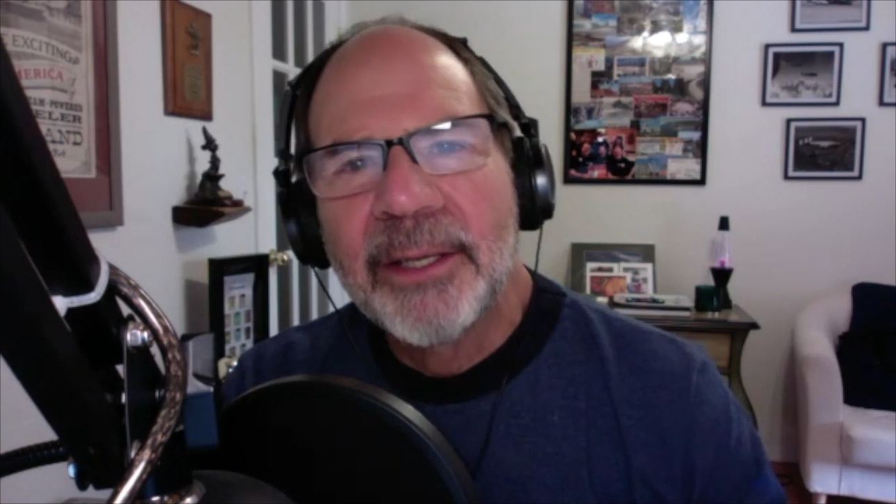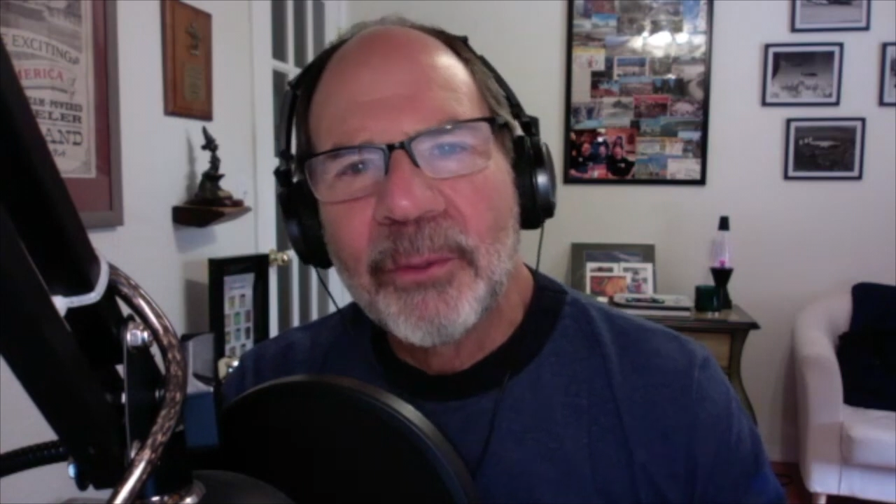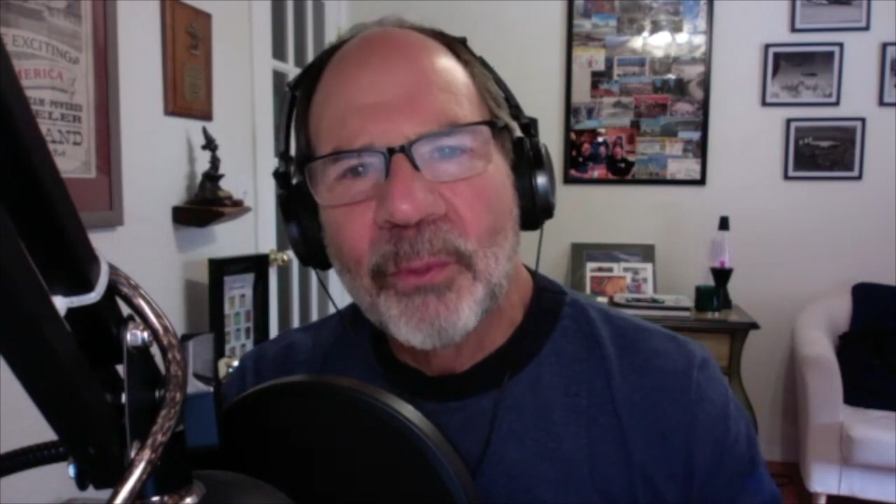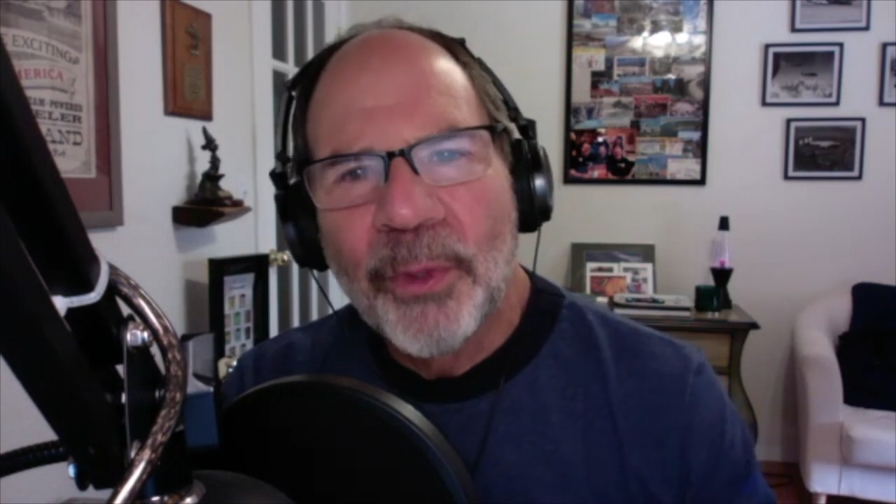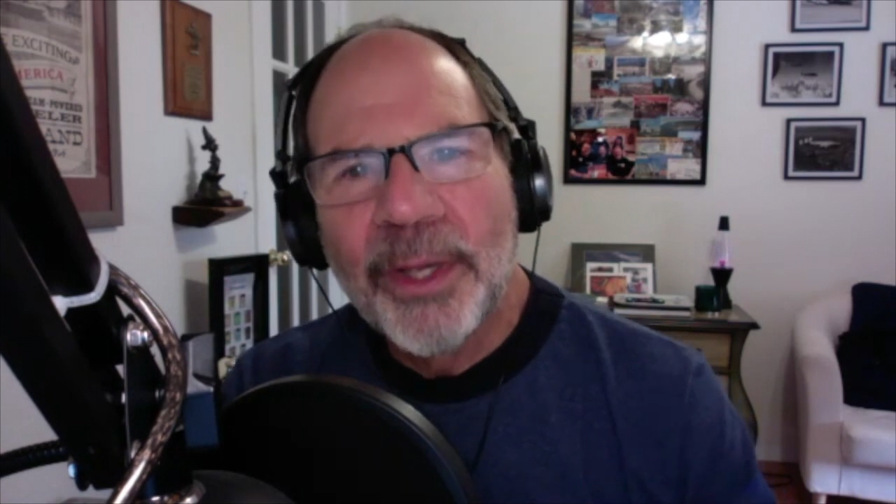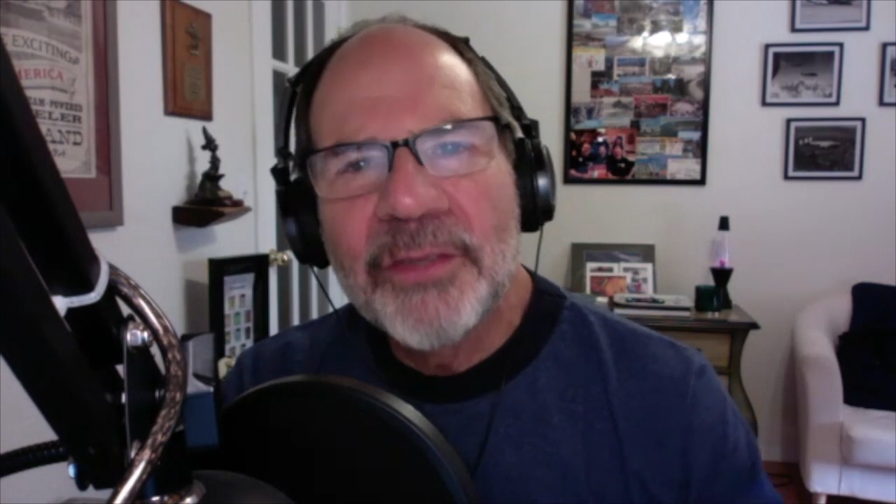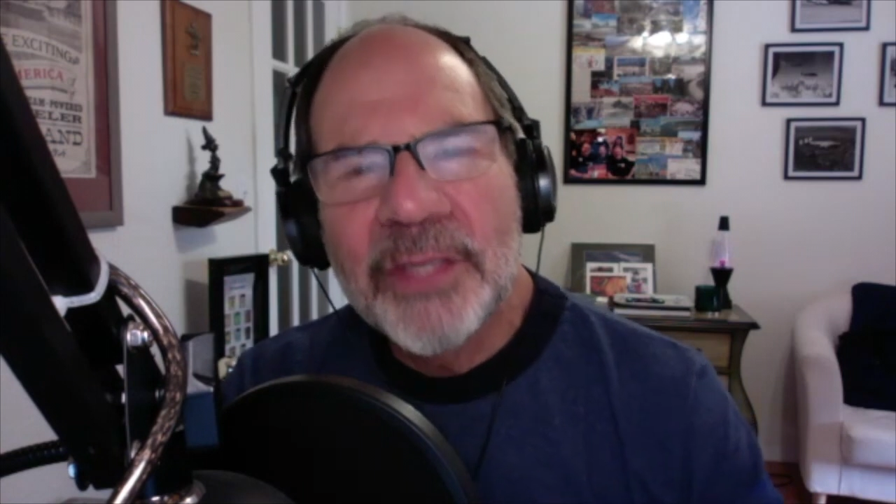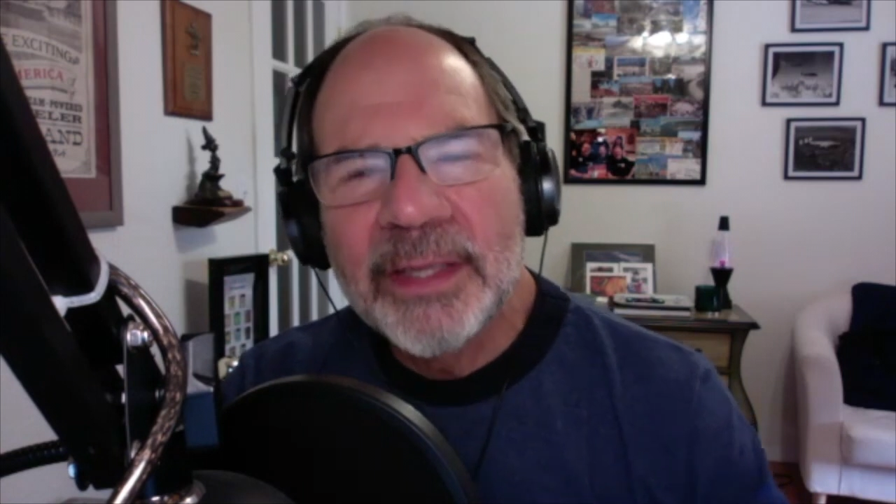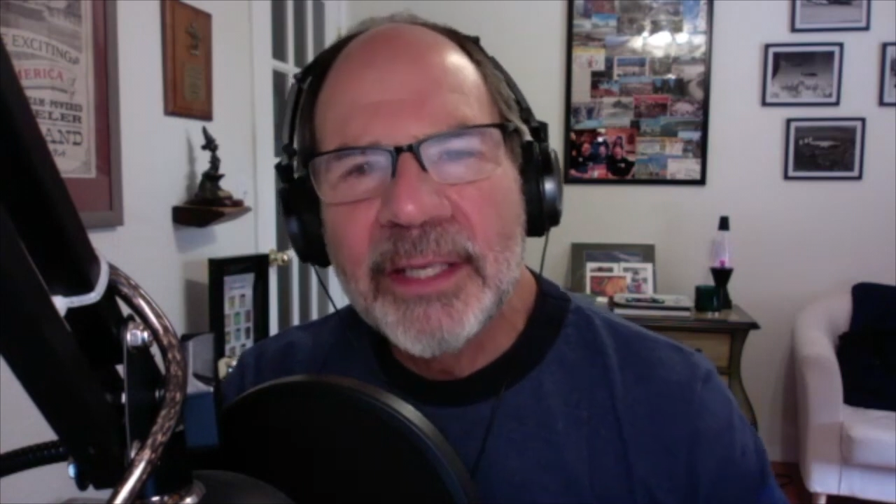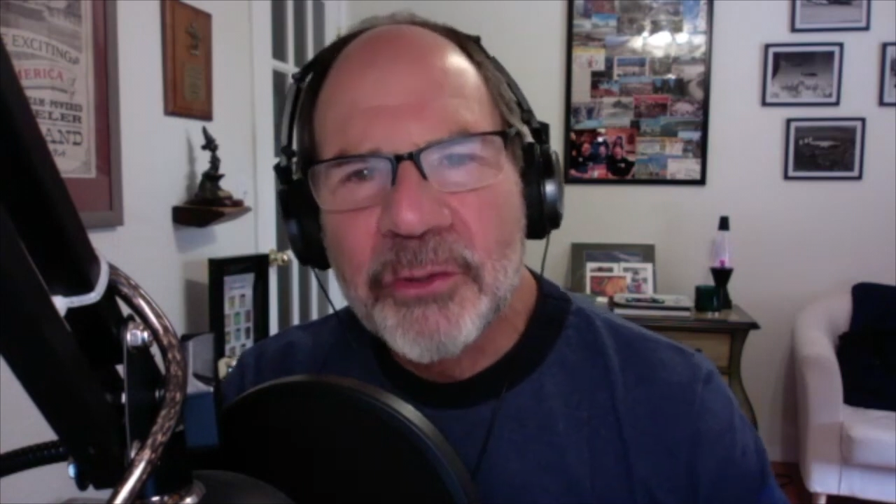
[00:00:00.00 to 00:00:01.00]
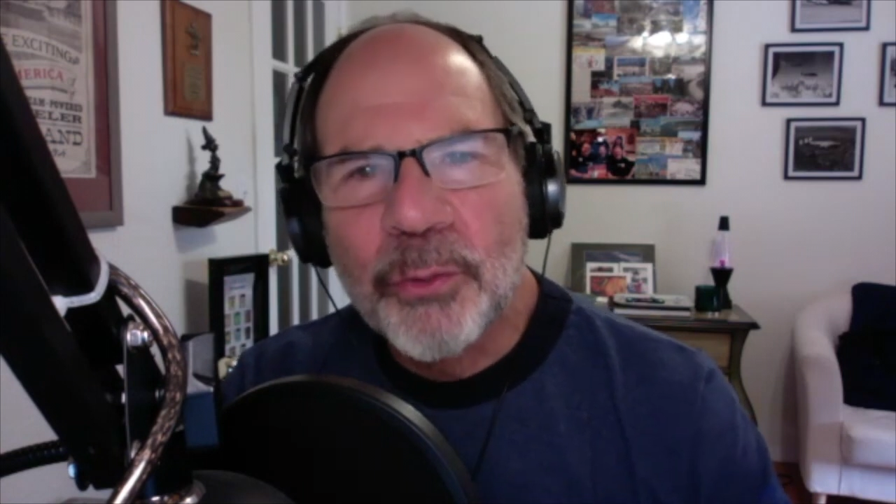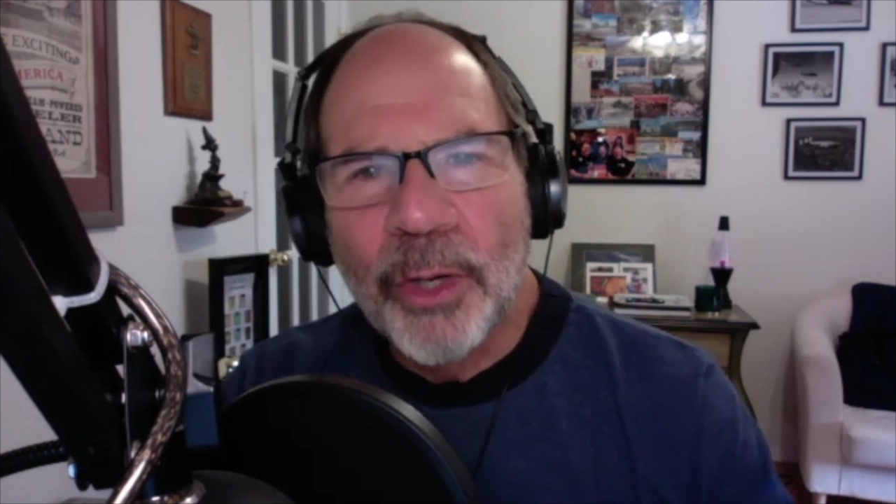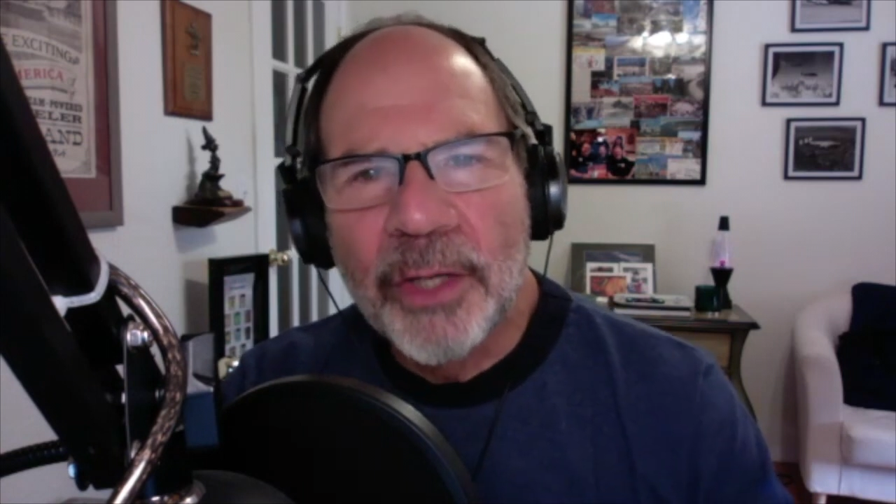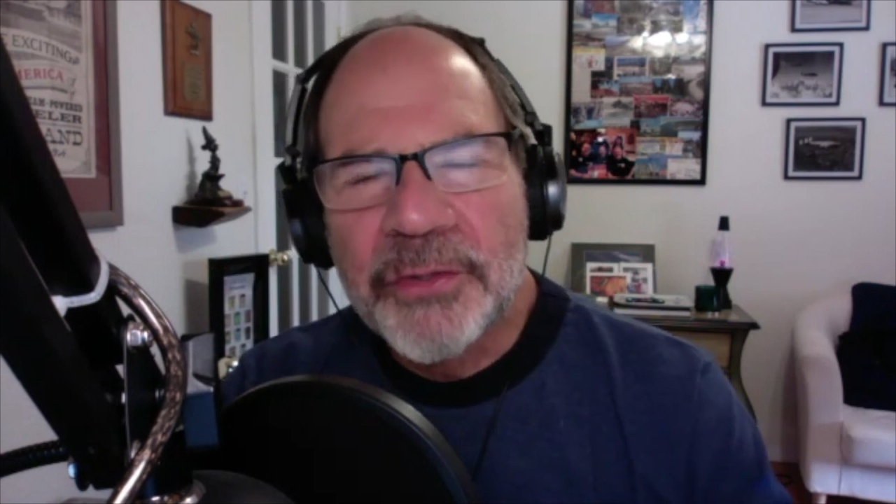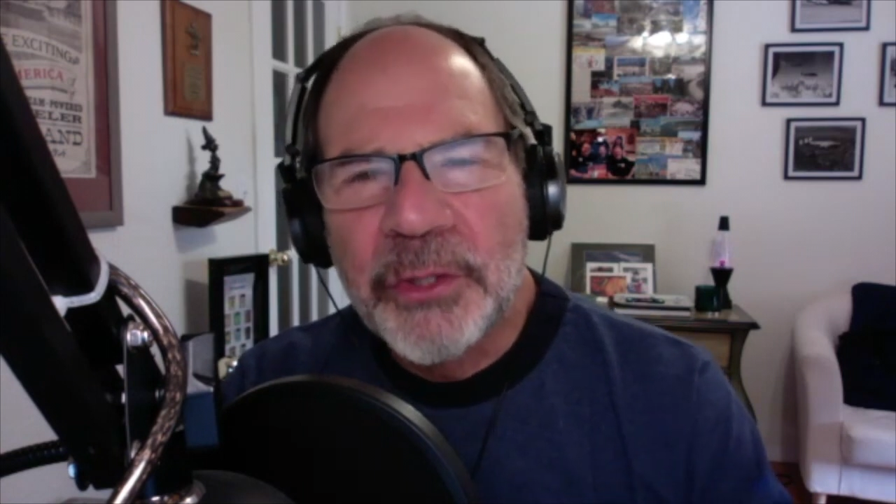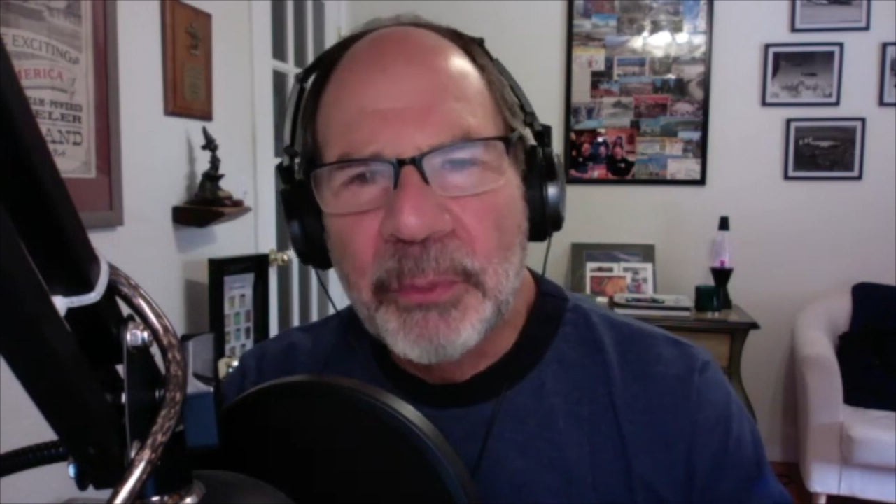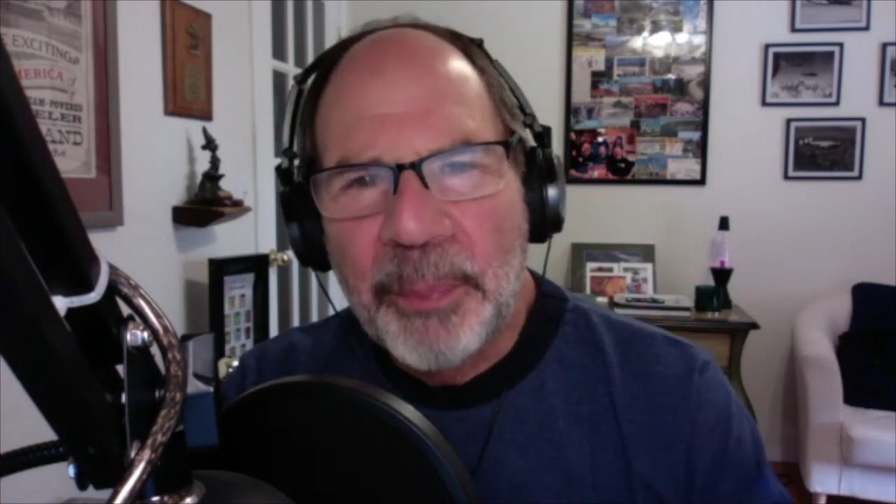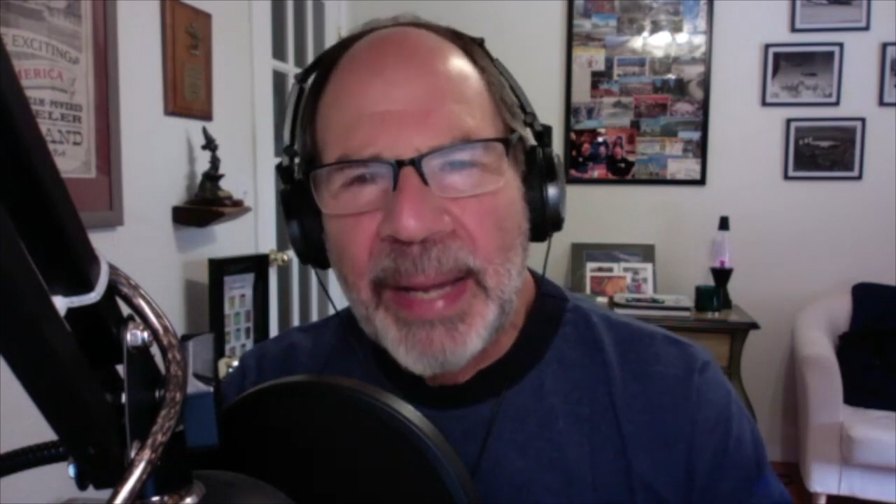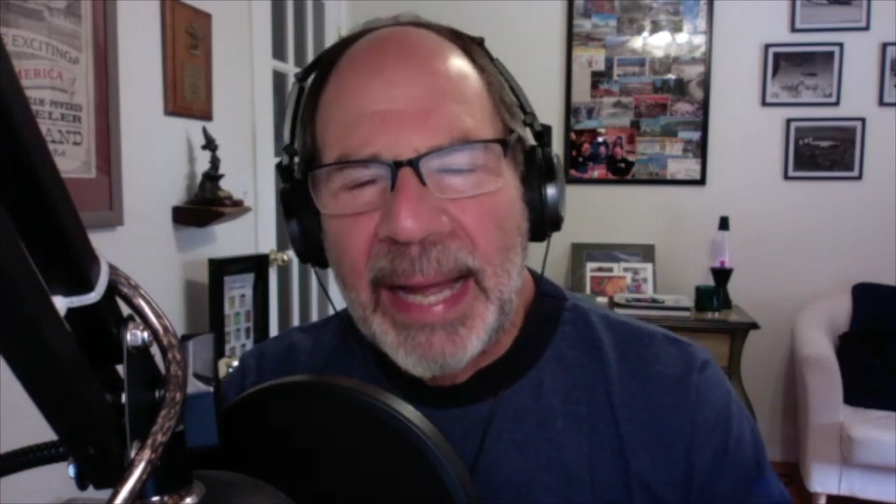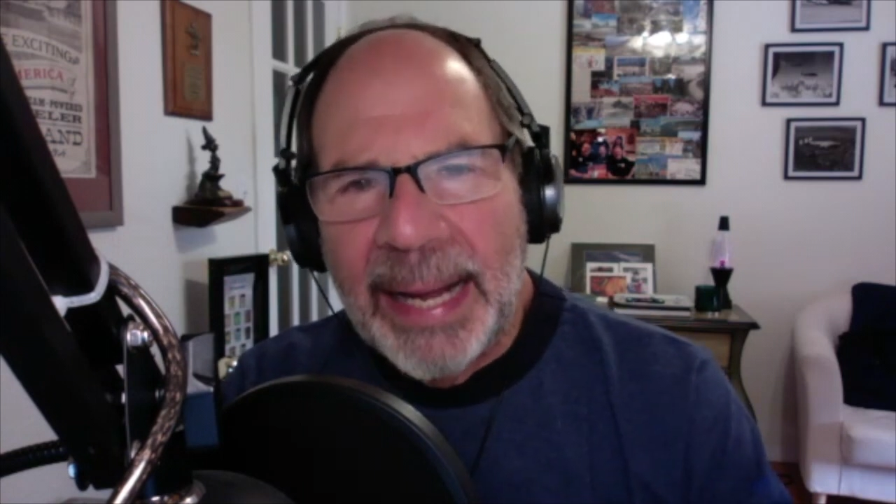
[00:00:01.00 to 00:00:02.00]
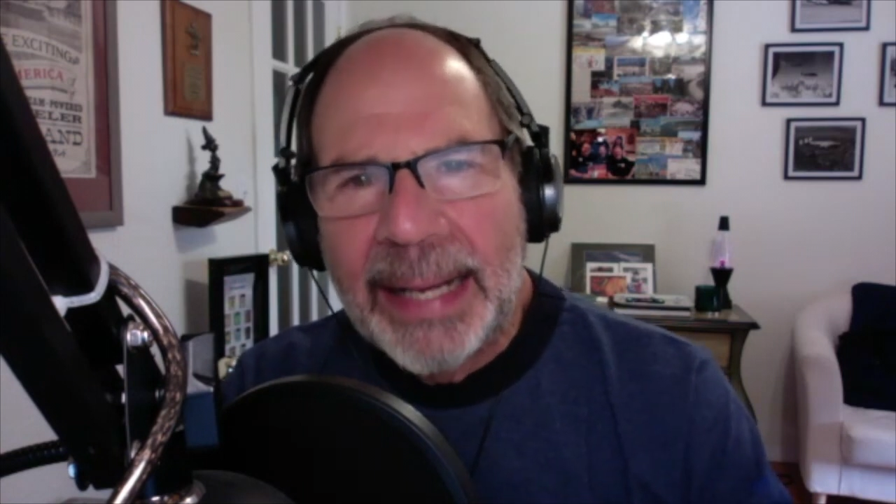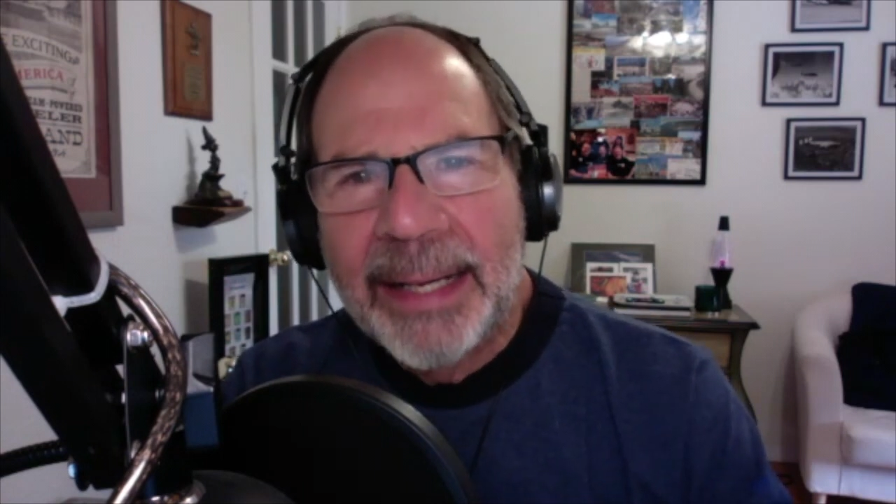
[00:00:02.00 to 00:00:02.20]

What is it that draws you back?